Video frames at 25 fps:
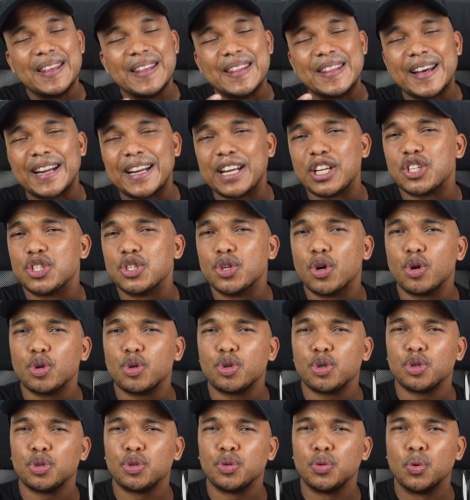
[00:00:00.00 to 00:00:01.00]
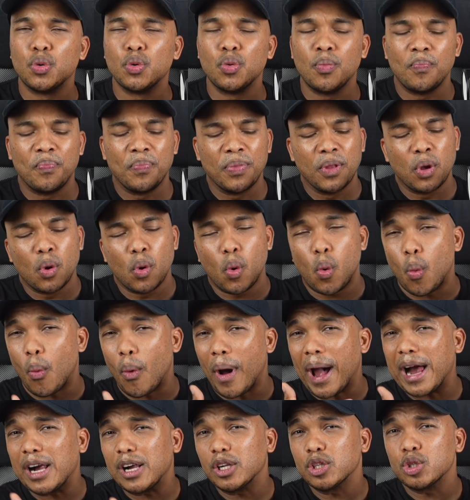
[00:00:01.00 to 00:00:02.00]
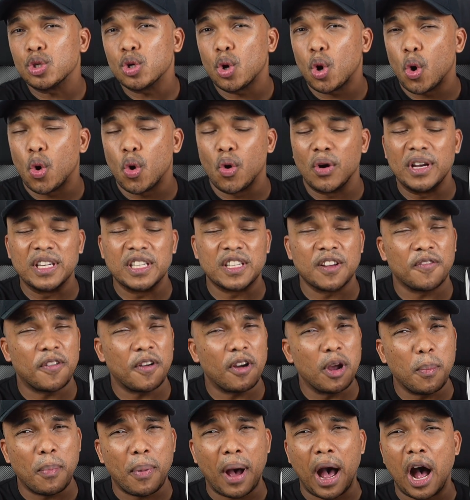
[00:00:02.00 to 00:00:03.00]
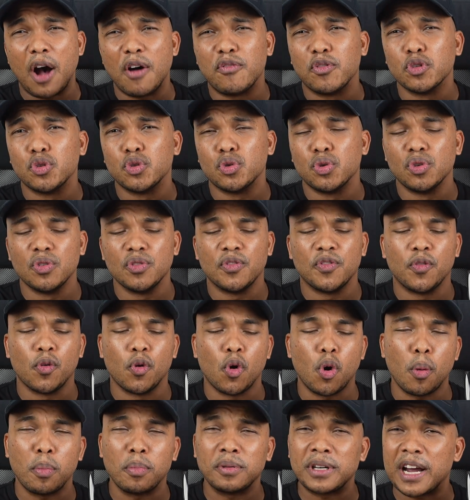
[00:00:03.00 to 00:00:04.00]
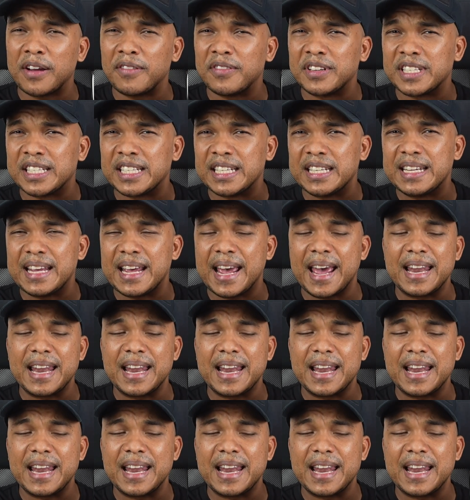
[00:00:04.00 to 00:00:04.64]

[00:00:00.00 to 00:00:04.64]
That is not true. While Tor is a very powerful tool for privacy